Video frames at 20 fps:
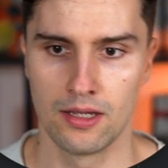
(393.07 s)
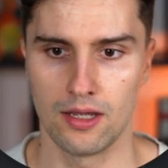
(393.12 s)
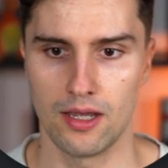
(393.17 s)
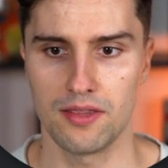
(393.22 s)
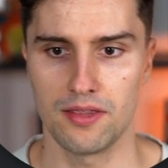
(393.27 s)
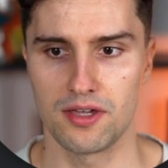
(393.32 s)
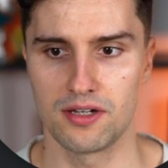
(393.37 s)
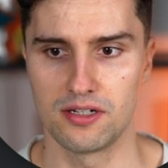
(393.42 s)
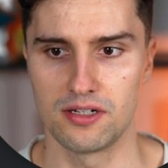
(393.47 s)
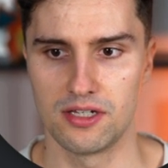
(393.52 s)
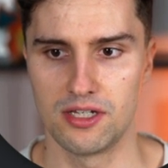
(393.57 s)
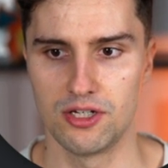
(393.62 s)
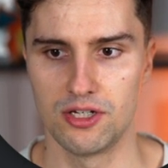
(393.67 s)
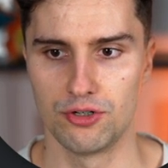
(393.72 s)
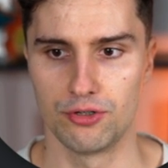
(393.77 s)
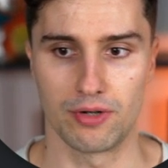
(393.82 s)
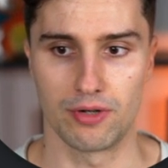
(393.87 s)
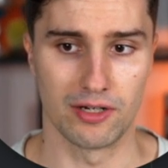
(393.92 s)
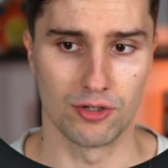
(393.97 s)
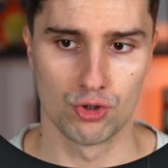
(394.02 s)
And then in here,
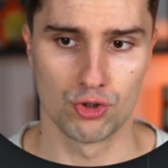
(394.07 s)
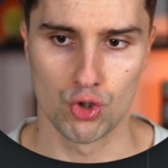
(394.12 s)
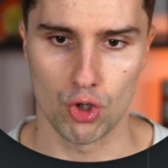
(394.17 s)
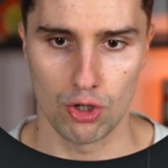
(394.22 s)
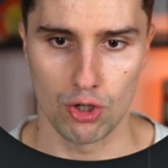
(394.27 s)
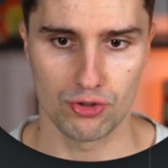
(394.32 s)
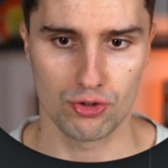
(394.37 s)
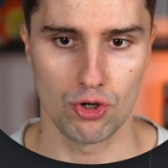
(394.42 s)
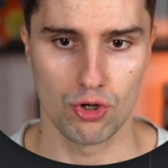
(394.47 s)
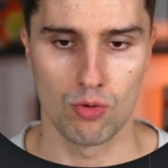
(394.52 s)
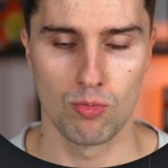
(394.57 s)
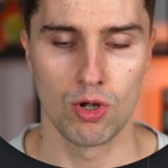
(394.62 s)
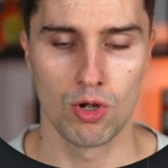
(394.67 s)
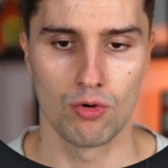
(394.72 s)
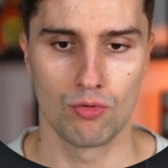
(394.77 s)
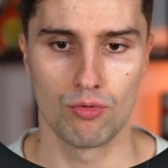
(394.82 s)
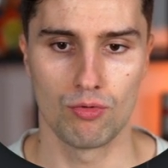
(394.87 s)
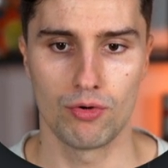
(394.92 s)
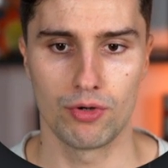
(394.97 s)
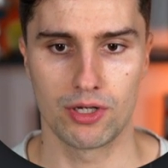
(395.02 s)
you get a draw scope
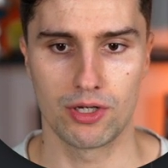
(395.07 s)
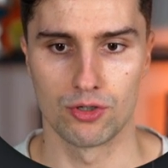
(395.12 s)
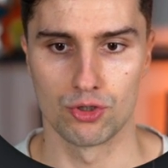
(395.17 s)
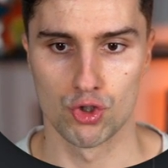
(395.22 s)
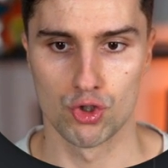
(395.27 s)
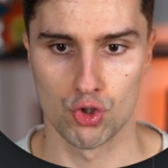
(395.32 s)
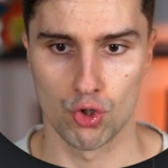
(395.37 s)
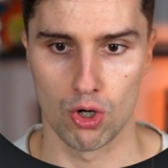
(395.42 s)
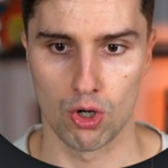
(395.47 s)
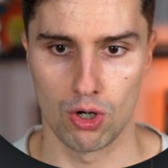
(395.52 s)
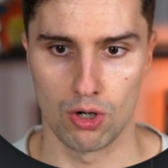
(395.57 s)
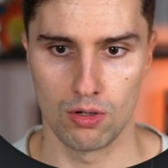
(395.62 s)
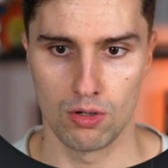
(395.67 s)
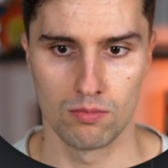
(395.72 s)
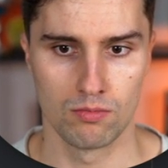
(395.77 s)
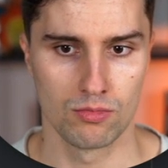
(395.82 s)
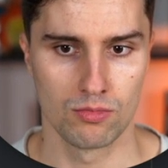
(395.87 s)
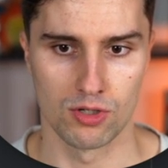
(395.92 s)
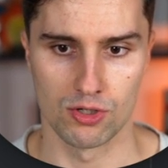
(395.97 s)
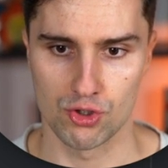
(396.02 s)
where you can
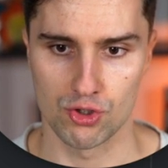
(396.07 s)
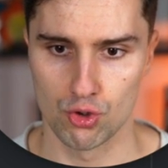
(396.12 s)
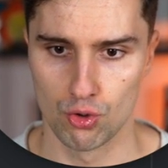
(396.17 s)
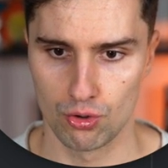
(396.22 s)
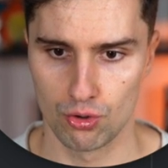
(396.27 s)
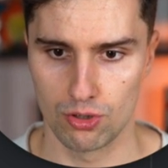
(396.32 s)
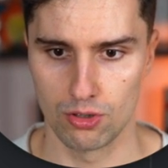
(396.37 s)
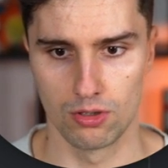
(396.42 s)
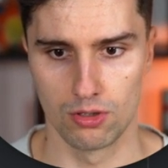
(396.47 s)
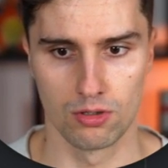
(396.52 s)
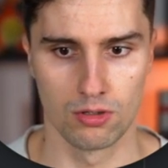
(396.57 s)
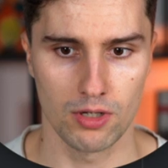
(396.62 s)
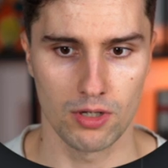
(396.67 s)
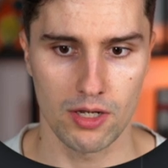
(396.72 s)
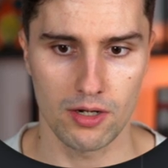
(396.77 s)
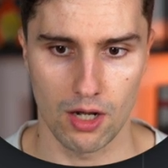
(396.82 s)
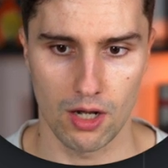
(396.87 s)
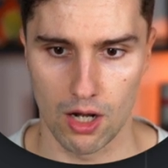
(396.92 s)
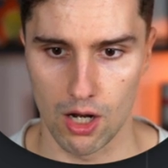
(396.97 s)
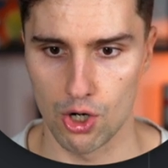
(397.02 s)
draw a circle,
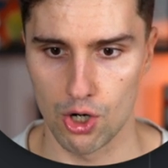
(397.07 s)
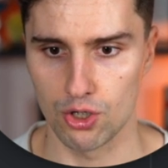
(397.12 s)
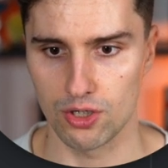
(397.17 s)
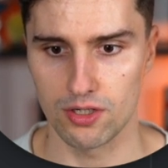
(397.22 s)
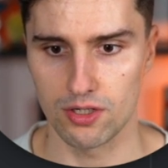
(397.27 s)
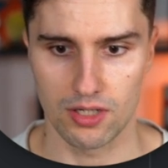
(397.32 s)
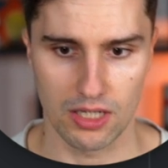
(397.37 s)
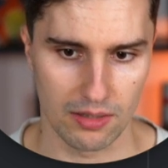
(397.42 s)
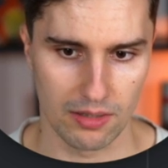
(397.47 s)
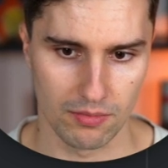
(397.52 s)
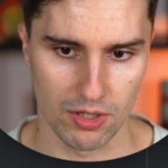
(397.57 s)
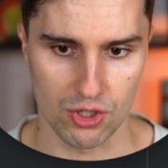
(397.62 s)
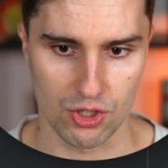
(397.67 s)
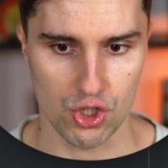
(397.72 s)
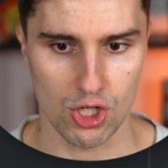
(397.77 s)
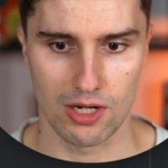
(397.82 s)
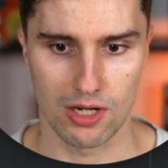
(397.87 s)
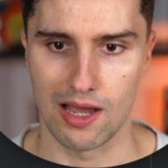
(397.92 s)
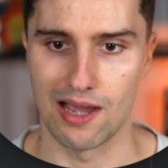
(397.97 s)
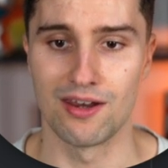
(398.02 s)
an arc, an image,
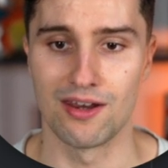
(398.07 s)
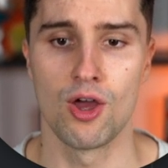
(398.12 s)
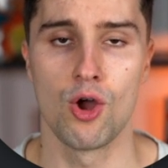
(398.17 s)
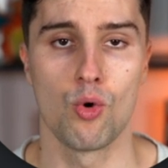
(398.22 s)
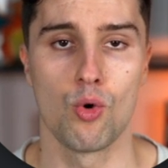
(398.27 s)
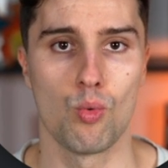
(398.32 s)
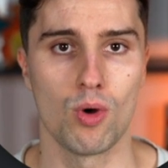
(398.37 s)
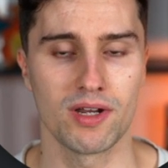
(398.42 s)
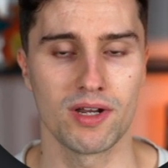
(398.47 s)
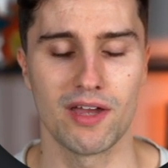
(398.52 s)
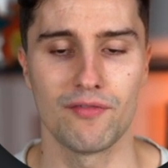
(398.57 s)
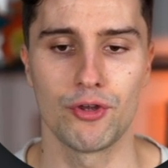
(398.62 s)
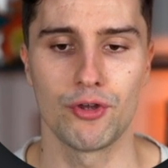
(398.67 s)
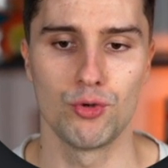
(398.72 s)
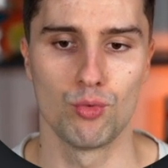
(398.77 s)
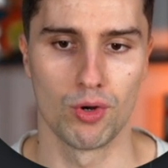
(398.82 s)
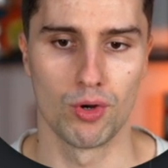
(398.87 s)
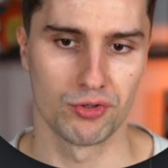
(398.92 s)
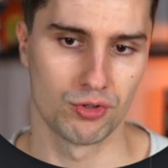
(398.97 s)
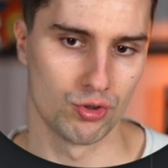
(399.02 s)
a line, whatever
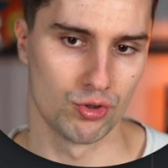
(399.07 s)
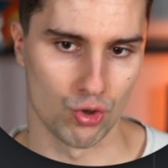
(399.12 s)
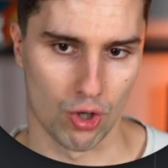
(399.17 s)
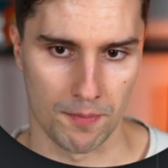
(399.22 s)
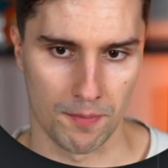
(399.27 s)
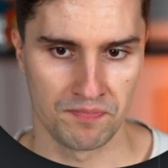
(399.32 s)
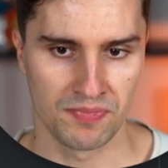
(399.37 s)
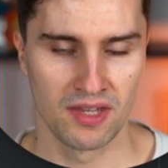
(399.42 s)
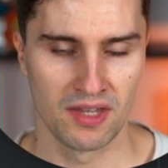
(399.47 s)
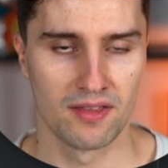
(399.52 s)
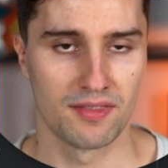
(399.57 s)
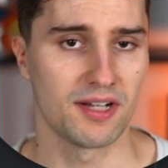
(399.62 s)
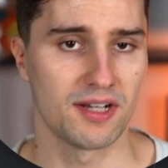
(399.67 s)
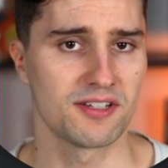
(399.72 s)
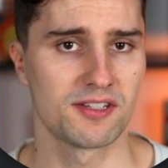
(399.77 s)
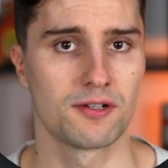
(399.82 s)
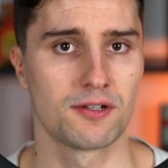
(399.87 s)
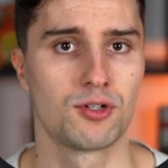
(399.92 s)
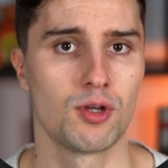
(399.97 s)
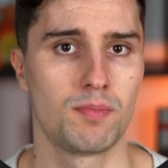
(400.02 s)
you want to draw. That
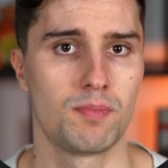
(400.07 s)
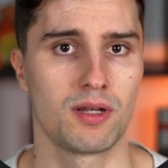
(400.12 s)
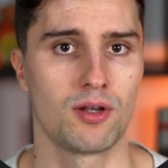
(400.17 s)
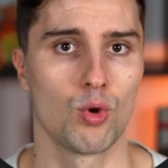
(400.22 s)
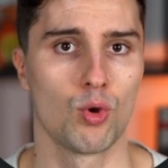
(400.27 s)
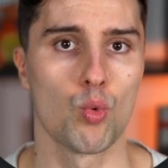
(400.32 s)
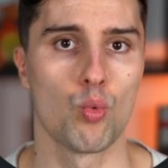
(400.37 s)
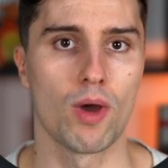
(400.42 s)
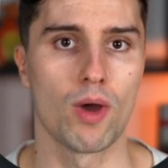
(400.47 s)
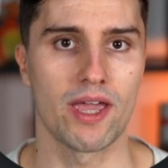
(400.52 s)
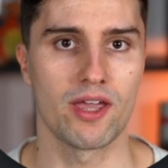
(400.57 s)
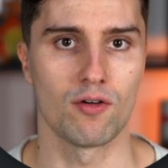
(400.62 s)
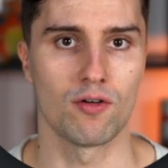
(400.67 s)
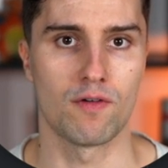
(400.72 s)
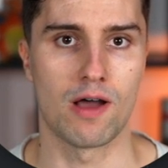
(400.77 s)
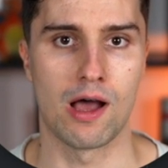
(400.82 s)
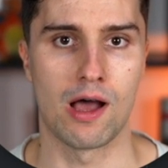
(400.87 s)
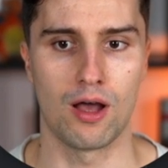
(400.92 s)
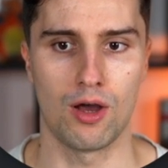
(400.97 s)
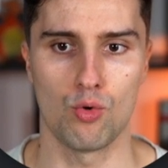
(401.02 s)
is the typical way of
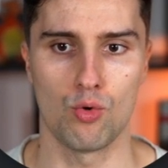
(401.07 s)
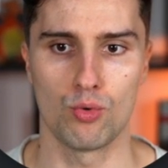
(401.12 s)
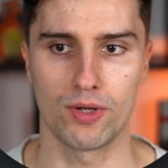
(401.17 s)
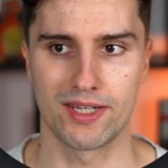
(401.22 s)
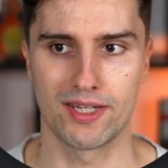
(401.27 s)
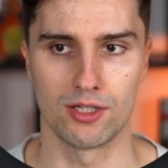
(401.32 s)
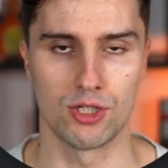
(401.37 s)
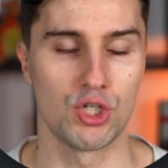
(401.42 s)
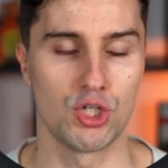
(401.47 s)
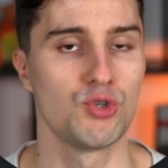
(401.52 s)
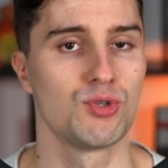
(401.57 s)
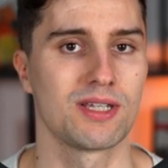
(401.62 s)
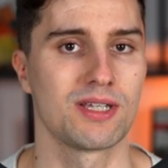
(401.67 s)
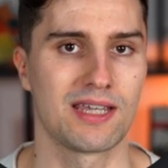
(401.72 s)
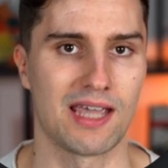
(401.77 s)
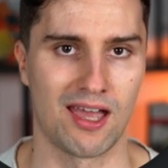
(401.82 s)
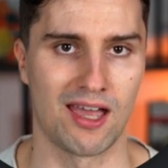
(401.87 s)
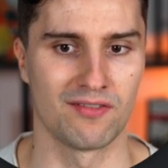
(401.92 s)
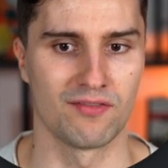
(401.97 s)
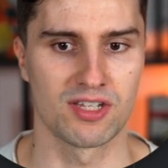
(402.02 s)
how we can use a
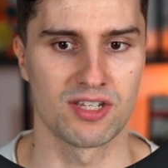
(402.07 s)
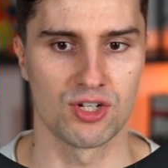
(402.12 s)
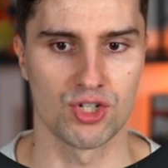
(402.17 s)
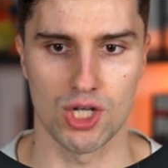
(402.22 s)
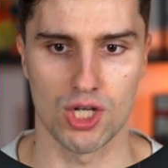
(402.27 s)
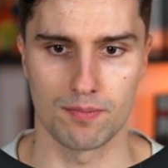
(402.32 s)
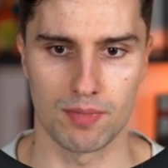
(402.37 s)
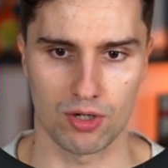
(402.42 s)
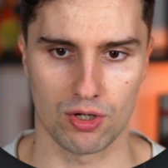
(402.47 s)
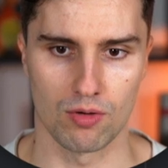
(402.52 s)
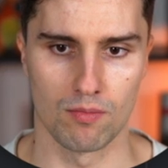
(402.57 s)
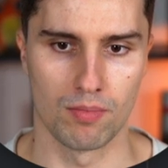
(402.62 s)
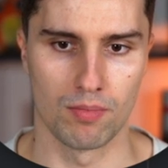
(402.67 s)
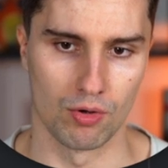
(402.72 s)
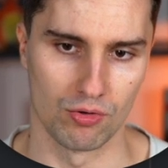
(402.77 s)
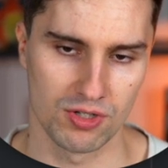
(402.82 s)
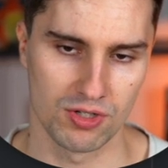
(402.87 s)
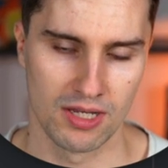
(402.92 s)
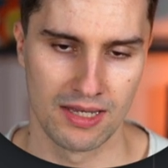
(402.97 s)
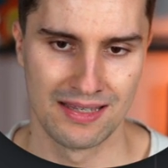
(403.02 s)
canvas in Jetpack
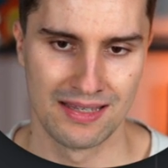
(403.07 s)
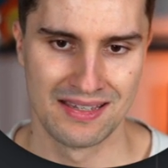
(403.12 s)
Compose.